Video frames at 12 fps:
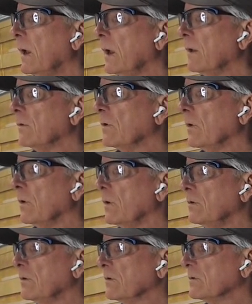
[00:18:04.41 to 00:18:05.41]
And so
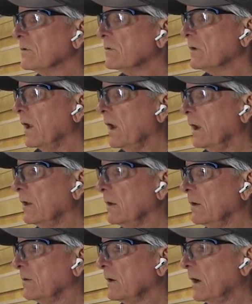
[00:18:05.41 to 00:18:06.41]
you just scan
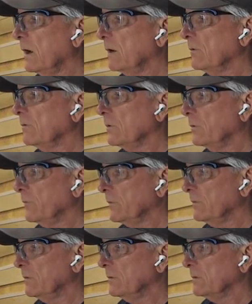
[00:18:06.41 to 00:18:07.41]
the entire
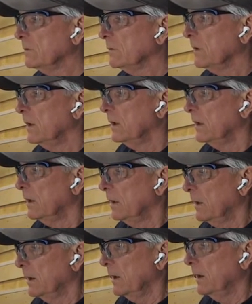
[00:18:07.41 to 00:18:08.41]
surface.
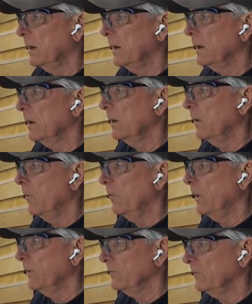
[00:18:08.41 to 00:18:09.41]
No
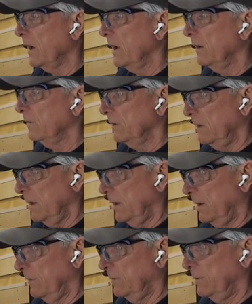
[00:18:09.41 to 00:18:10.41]
real science to
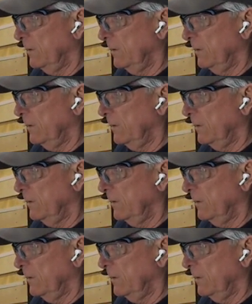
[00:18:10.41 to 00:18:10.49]
this.